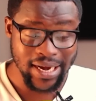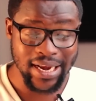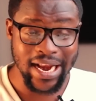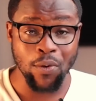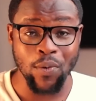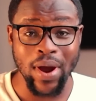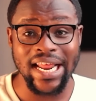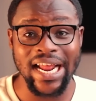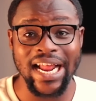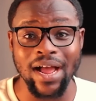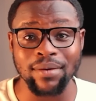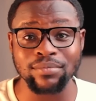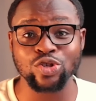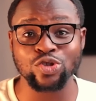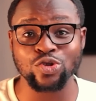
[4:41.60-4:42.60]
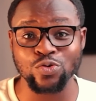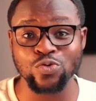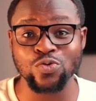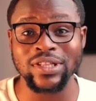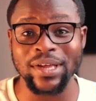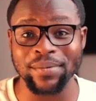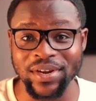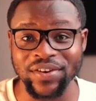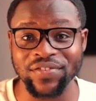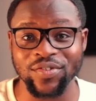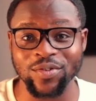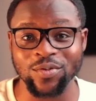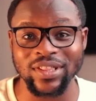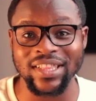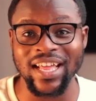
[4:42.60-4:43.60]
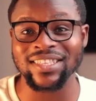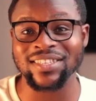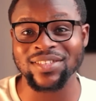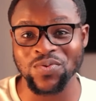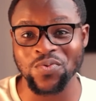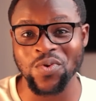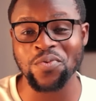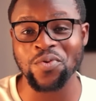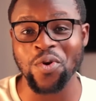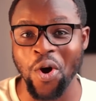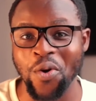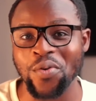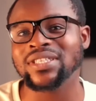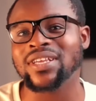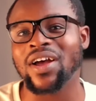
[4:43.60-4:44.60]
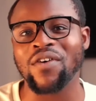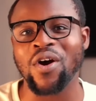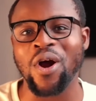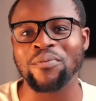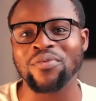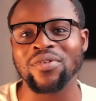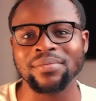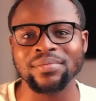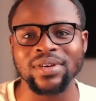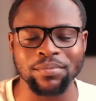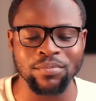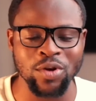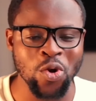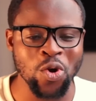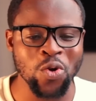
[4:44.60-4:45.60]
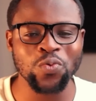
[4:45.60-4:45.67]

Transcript: Now, when it comes to the midfield, that is where we always have our problem.